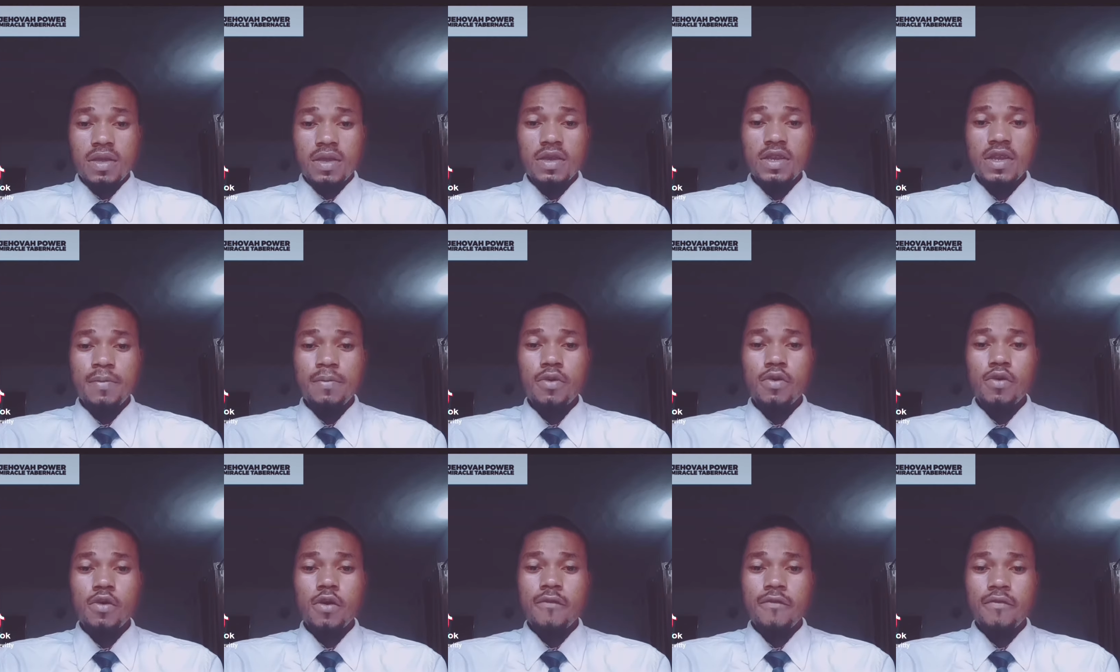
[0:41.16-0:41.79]
In the
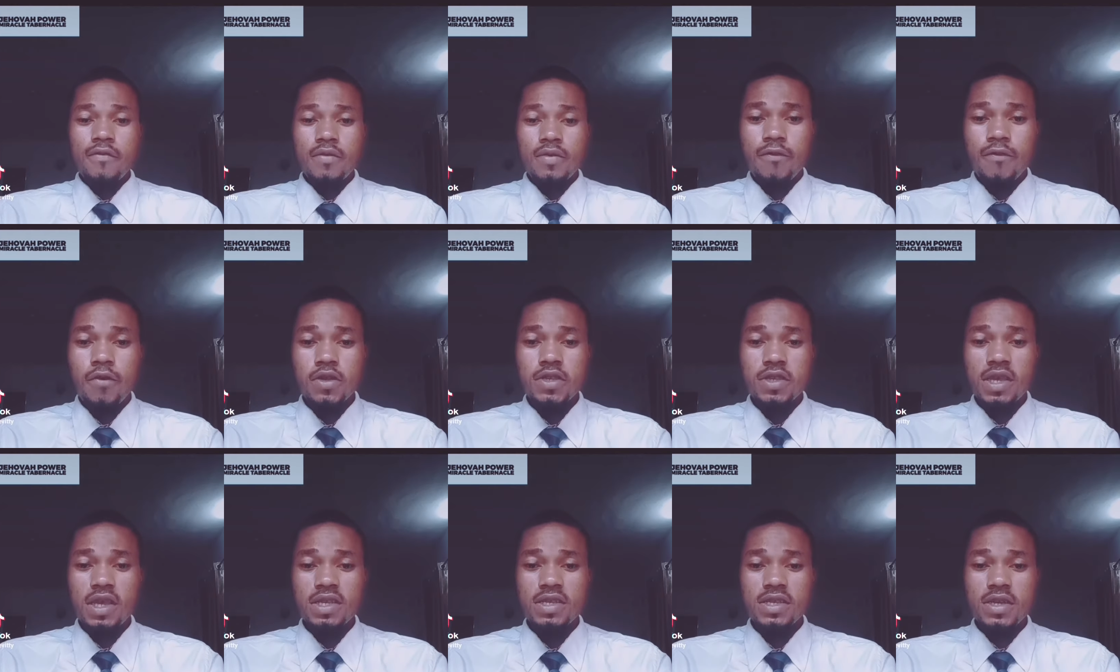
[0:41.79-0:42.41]
book of
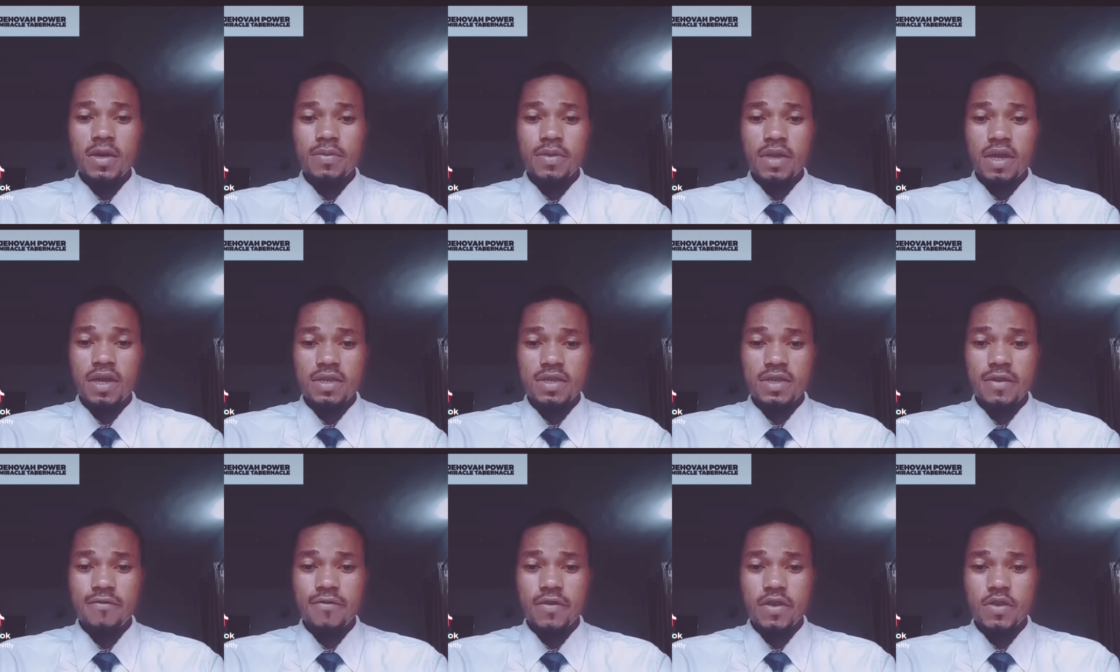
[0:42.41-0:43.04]
1 Kings chapter
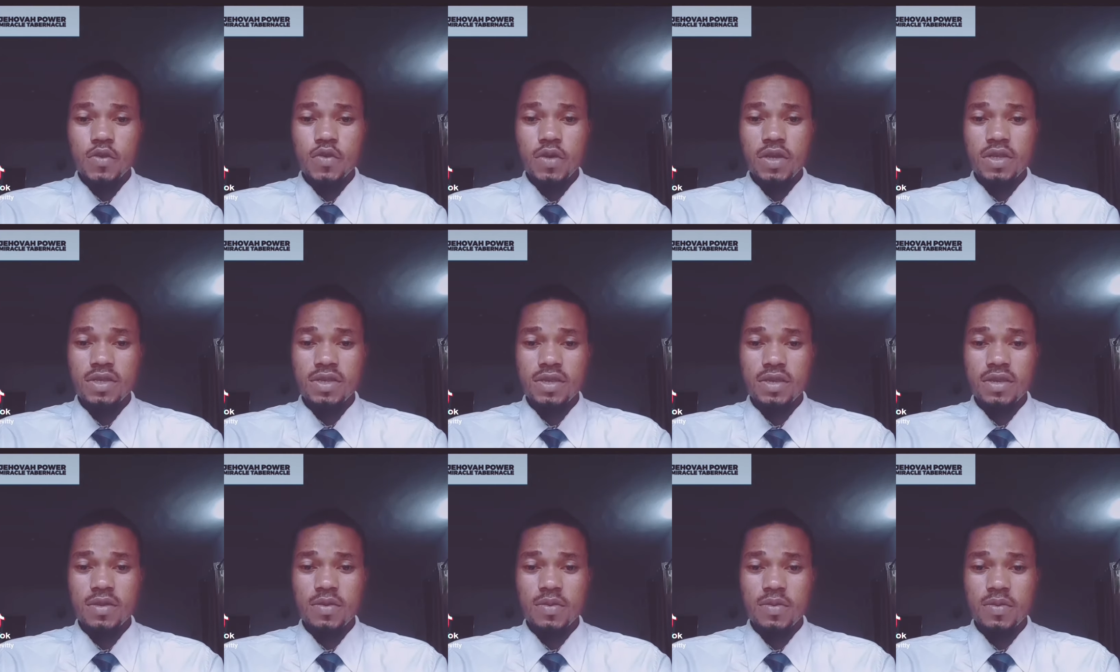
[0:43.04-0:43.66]
18 verse
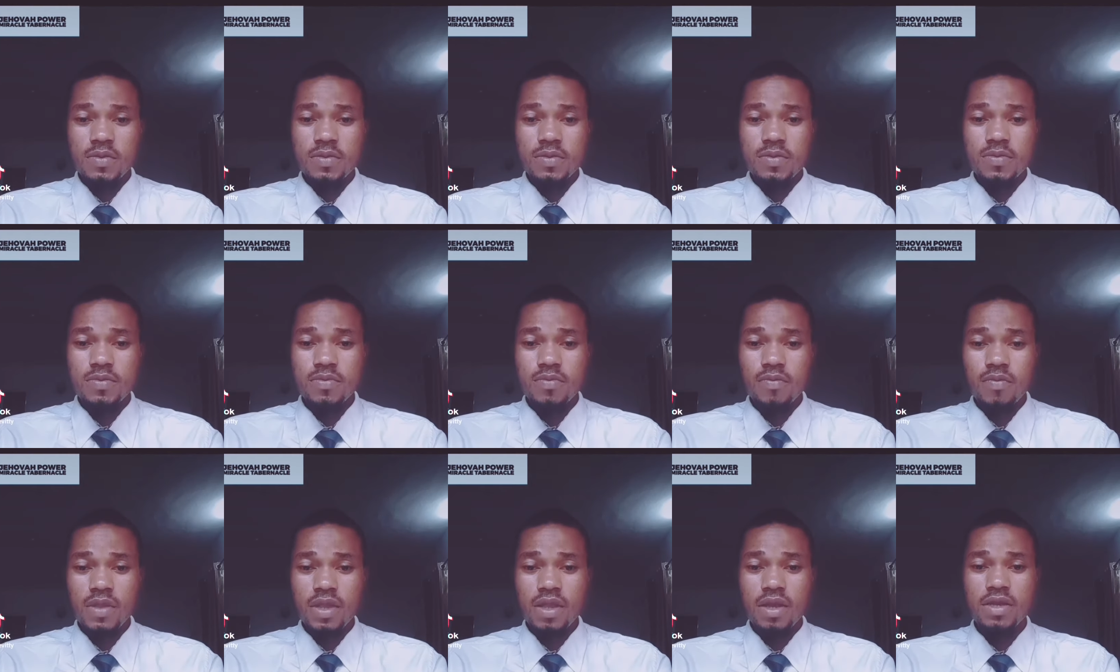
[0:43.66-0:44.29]
20,
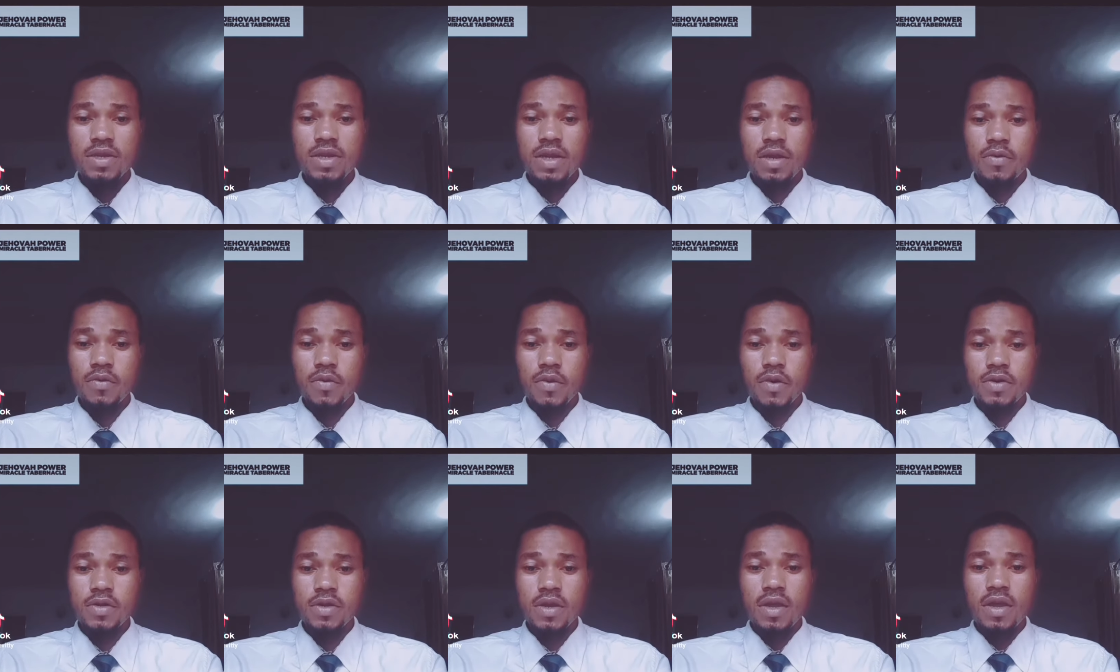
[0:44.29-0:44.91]

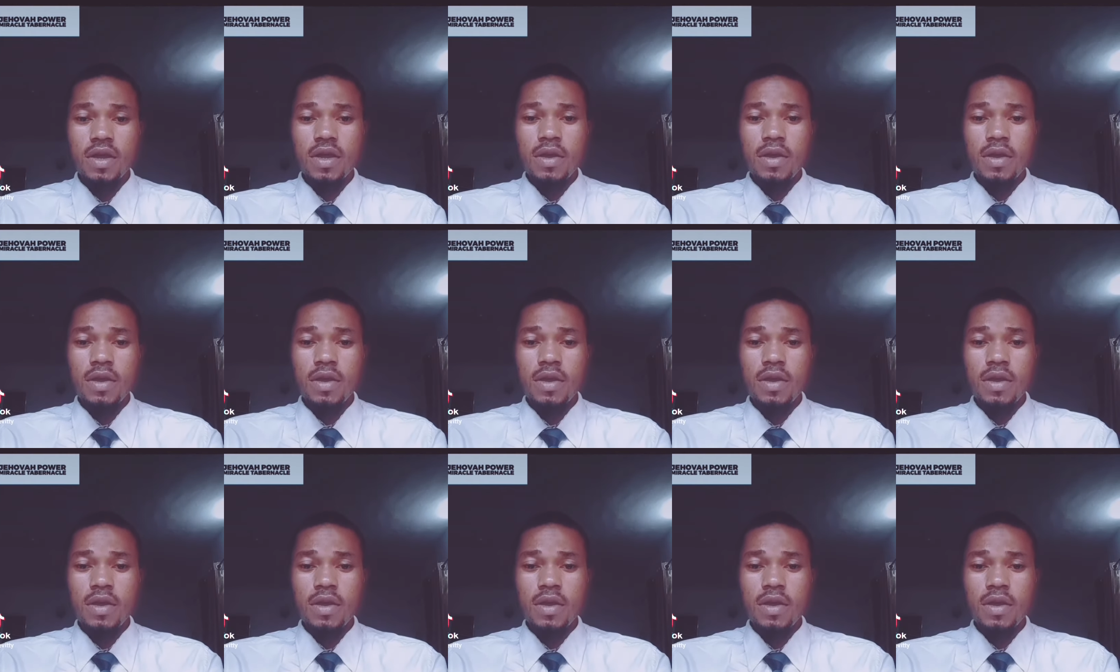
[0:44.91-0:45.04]
then what?